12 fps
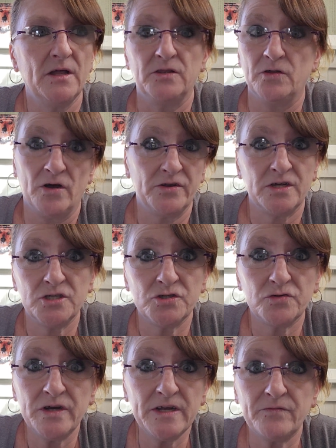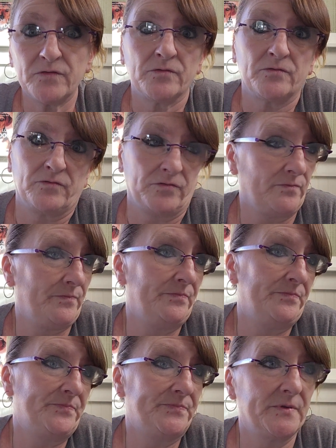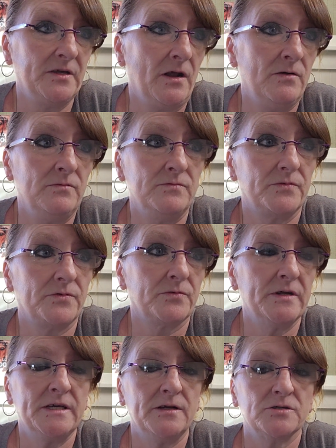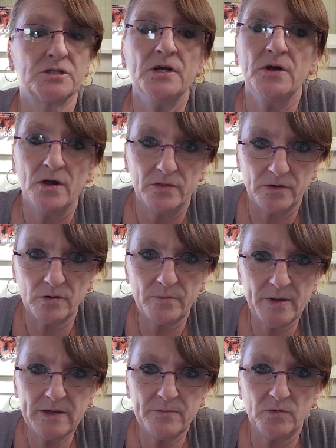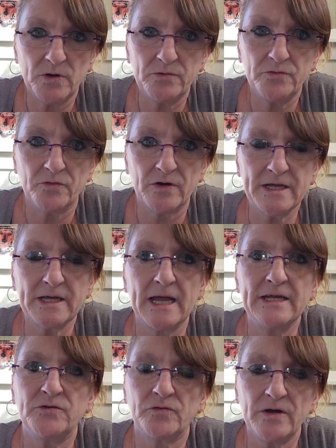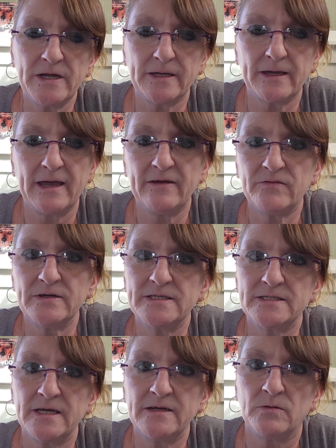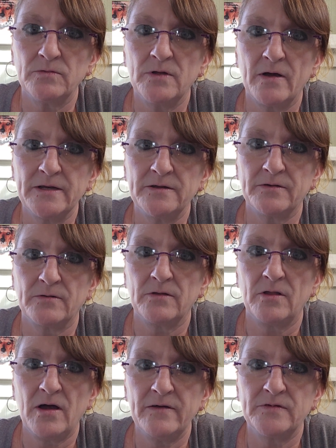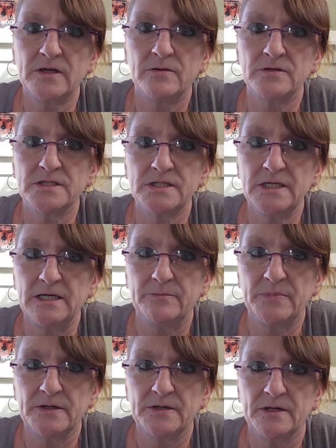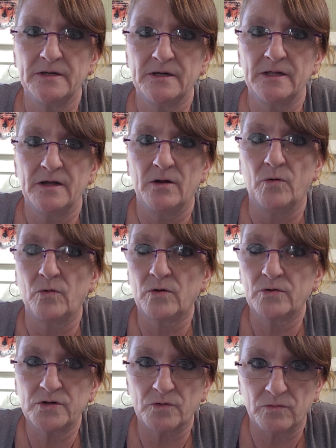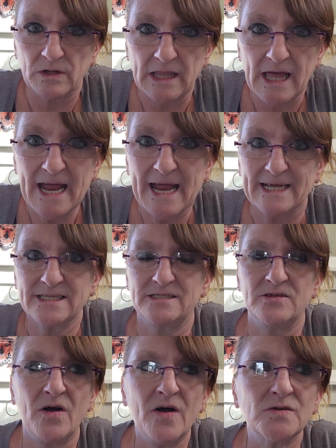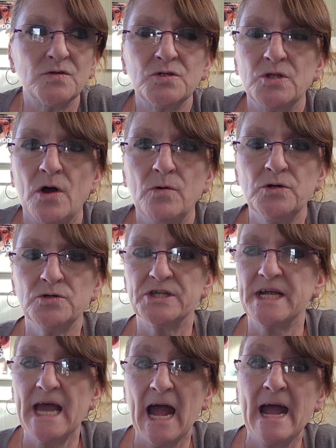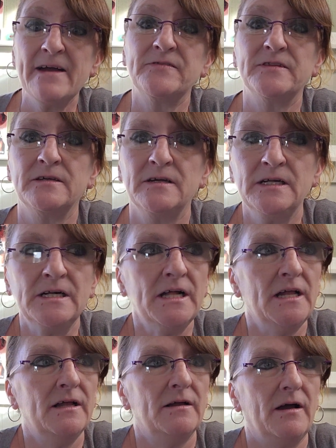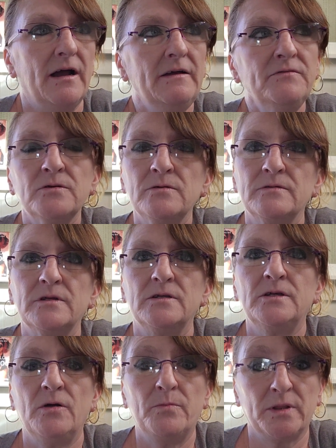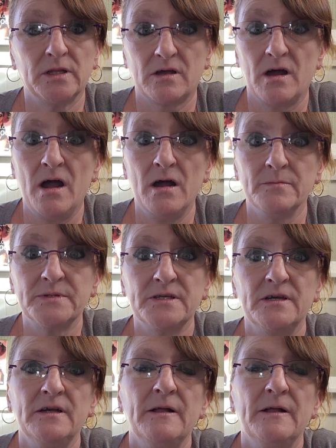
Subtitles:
Not touch a drink for, you know, 3 years. There are people who drink a drink every single night of their life to go to sleep or to relax. Doctors, lawyers, they have to, after, you know, cops,